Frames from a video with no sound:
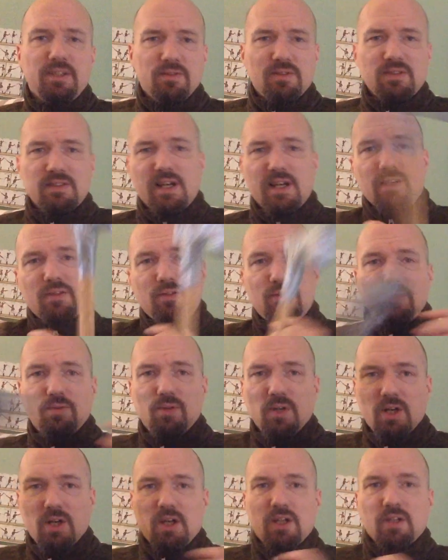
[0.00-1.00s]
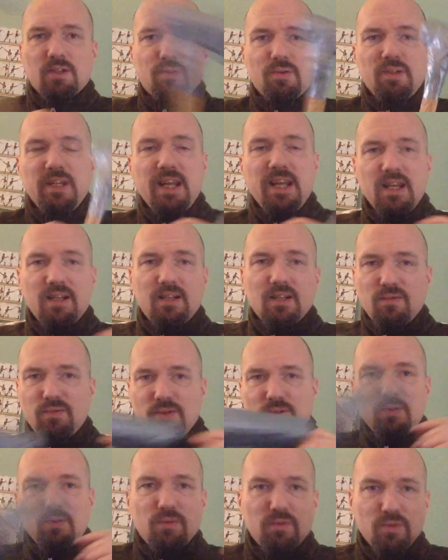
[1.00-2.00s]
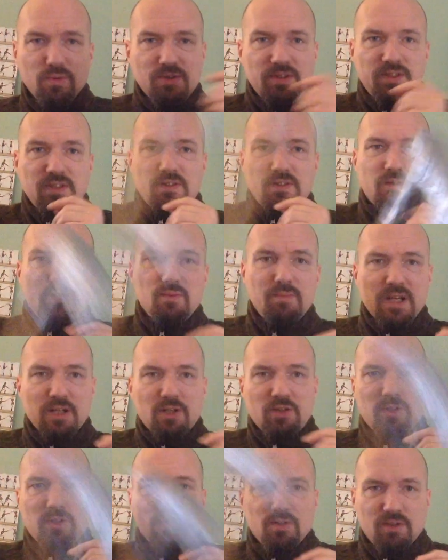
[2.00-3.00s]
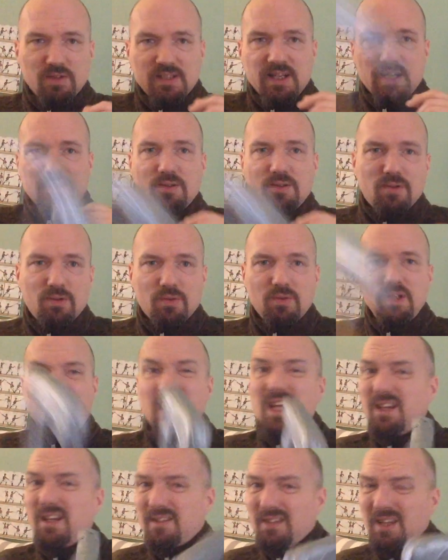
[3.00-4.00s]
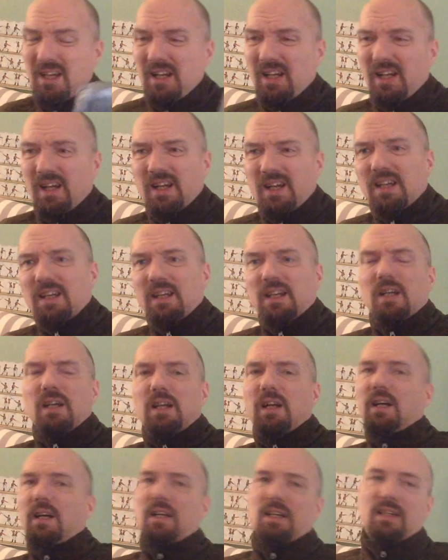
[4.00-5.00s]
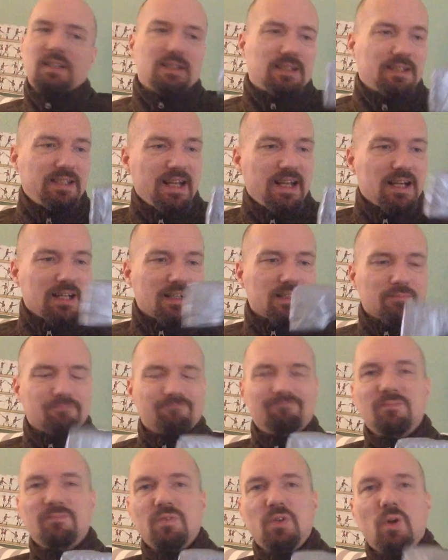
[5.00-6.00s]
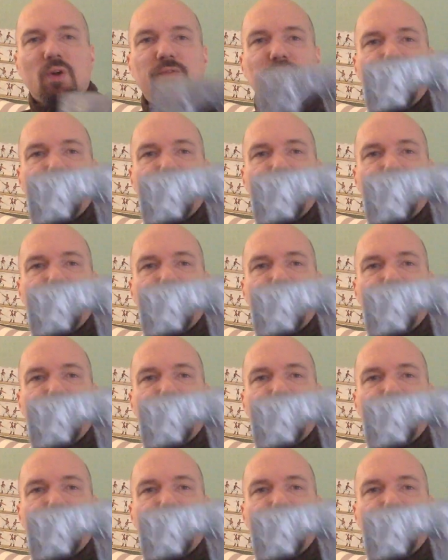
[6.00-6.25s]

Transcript: you start to create, if you use this too much, you start to create, yeah, not